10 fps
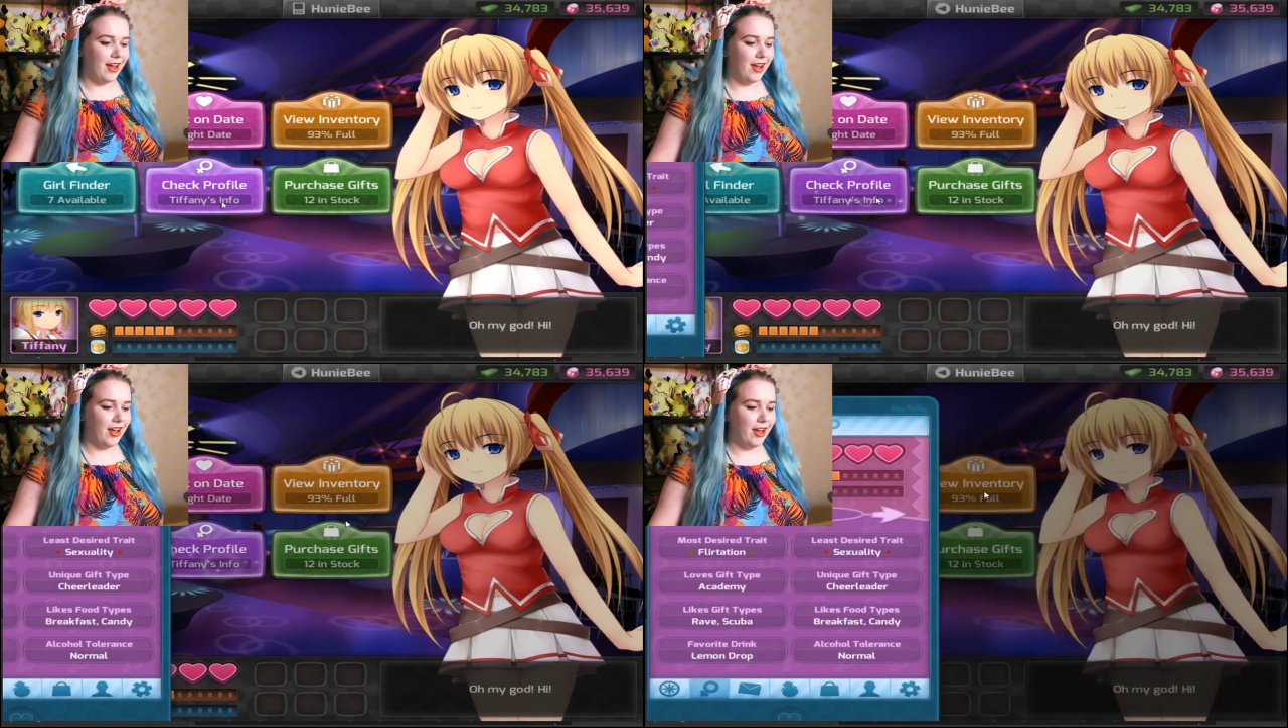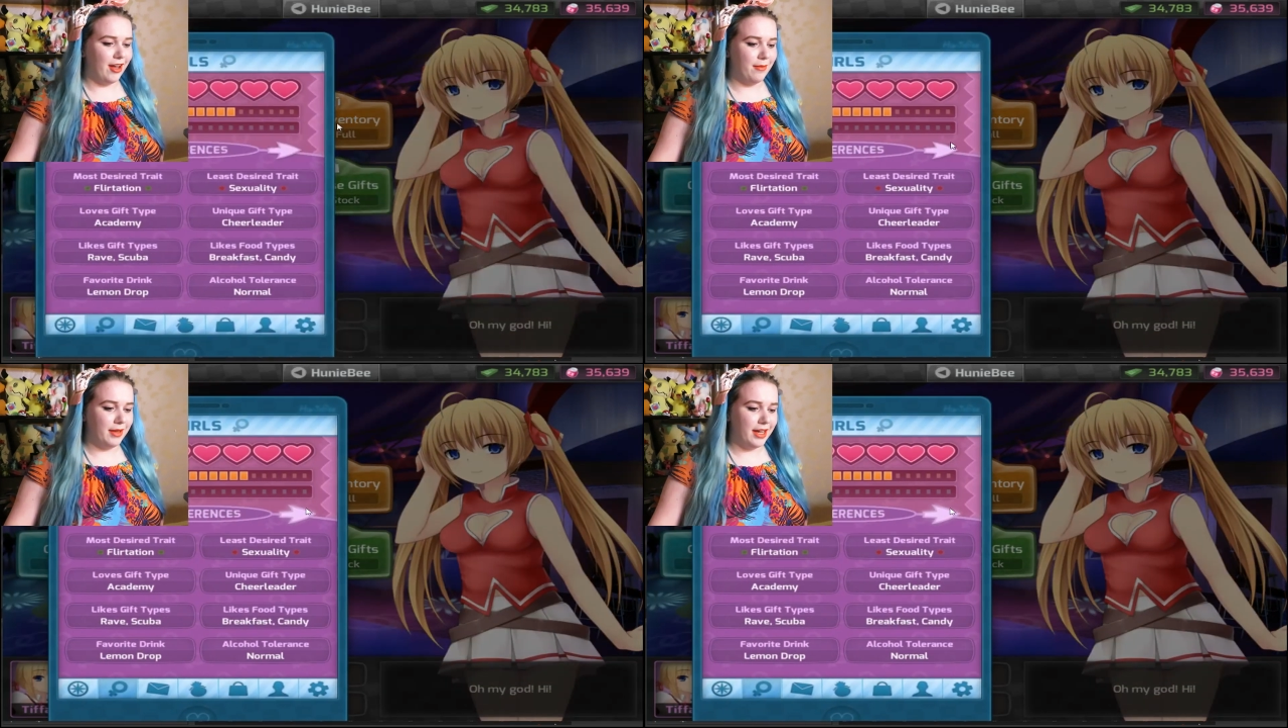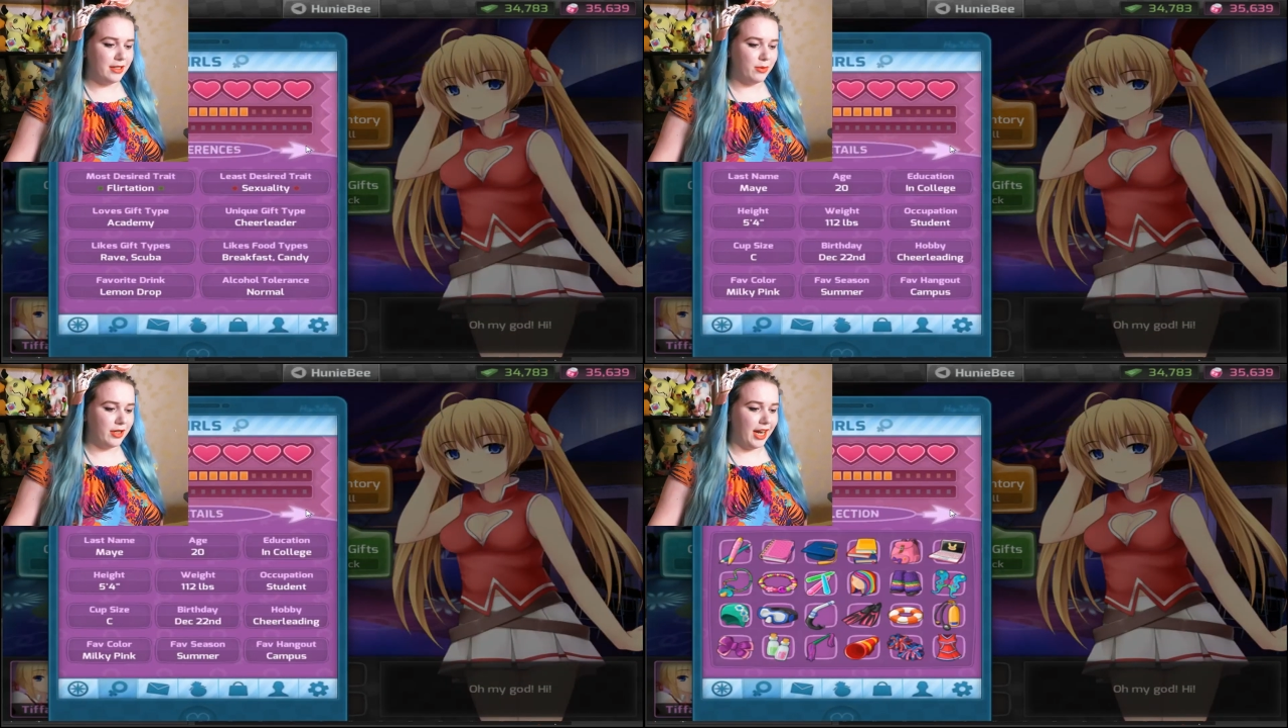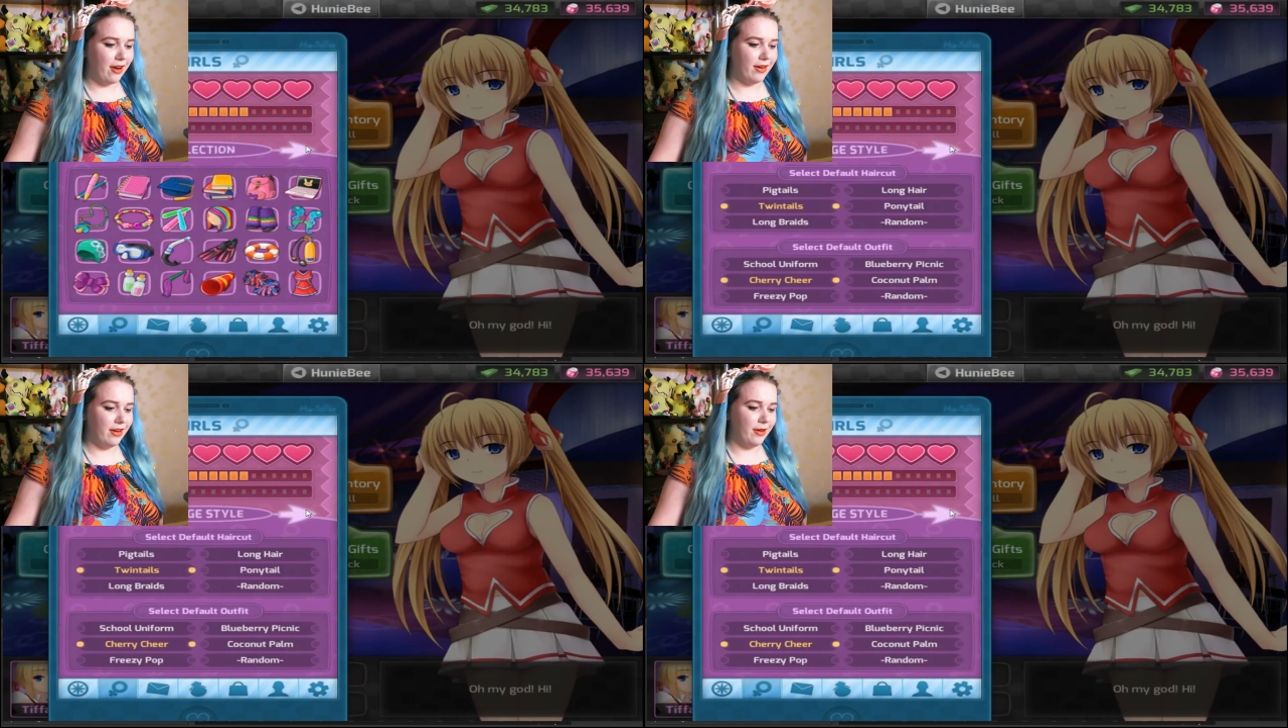as we're
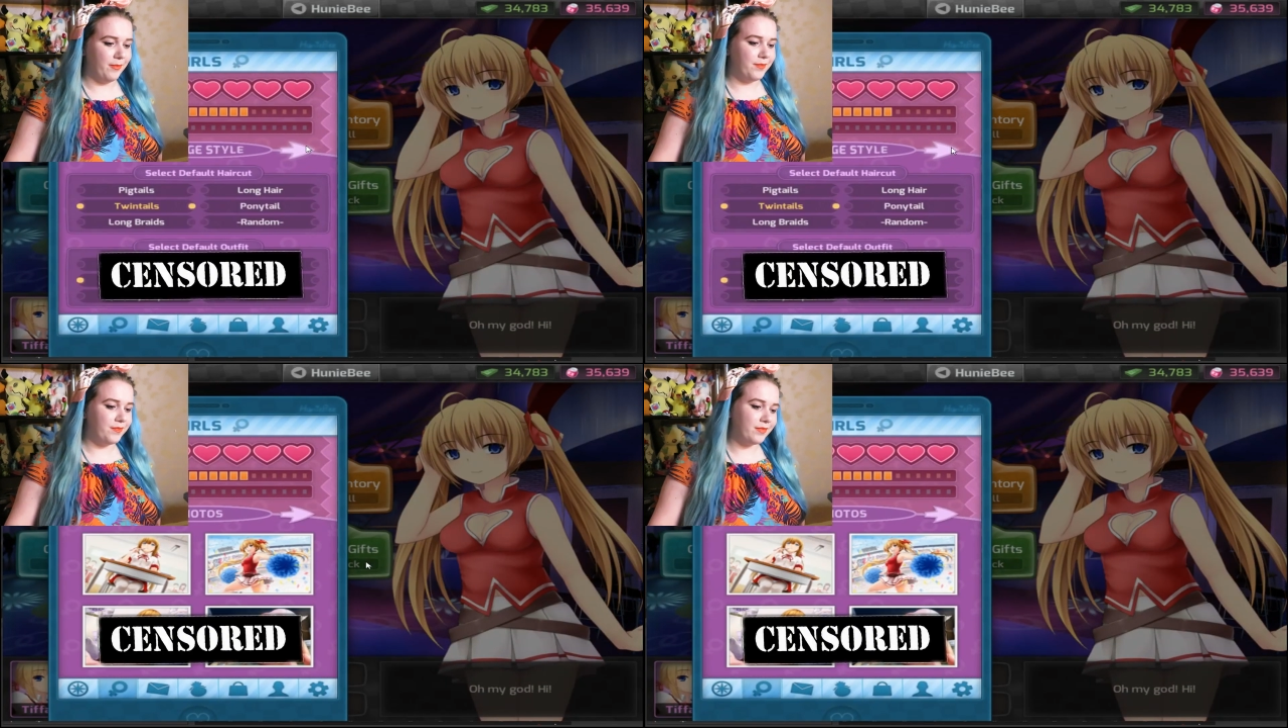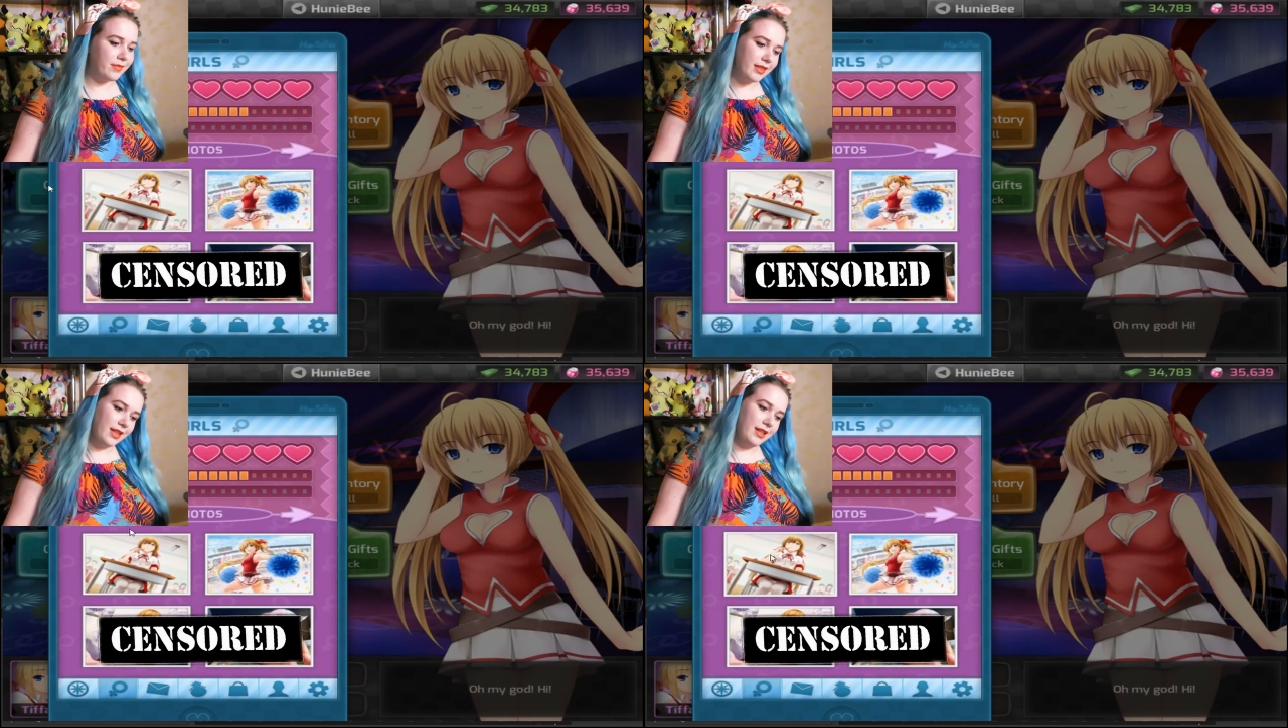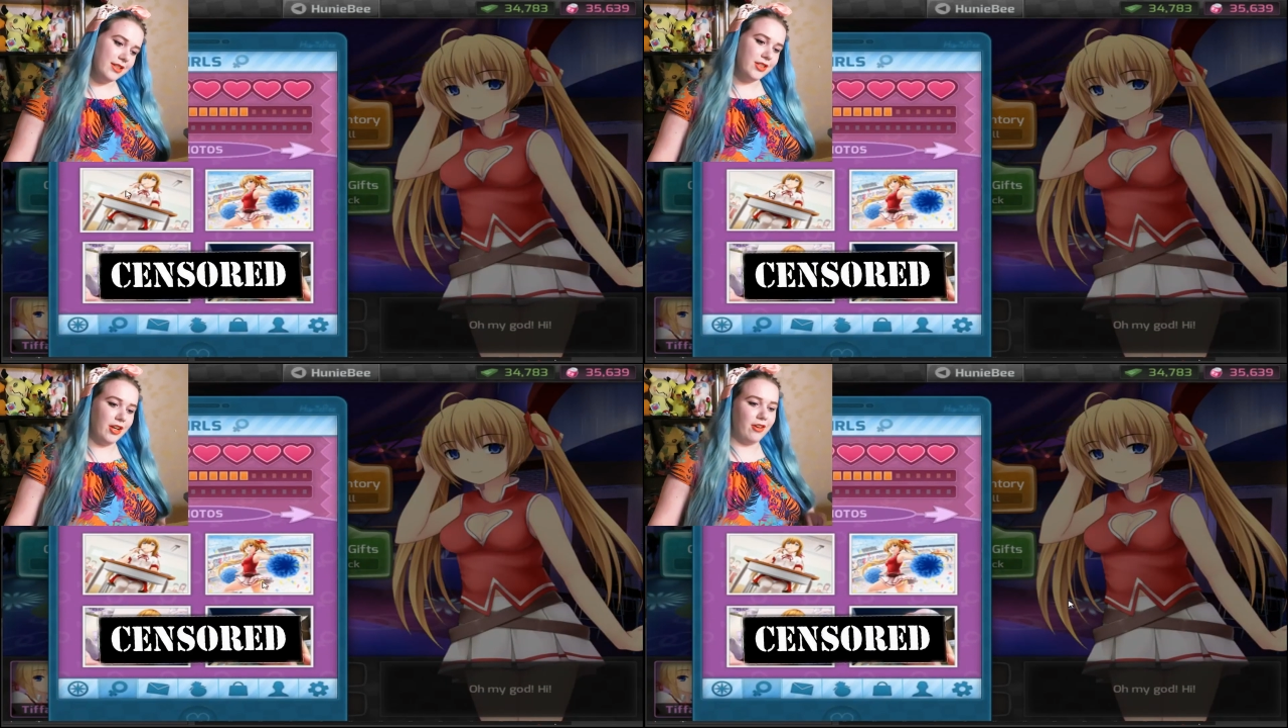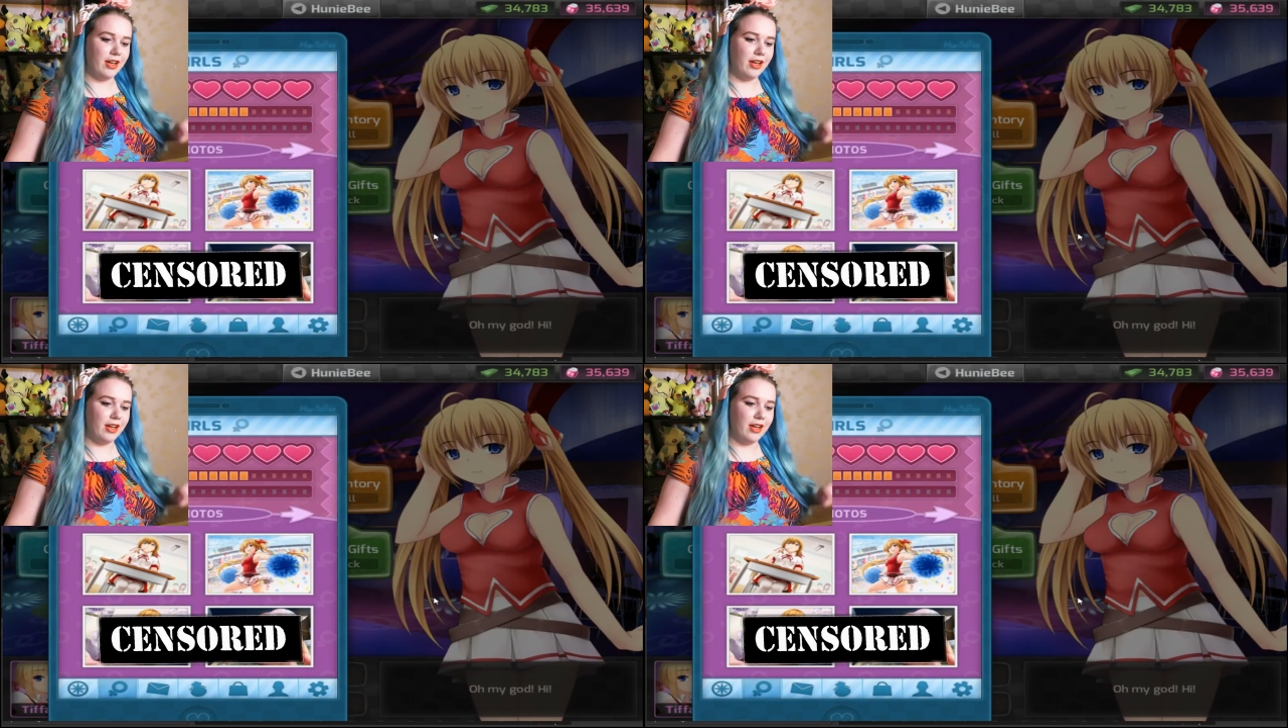carrying on. So we've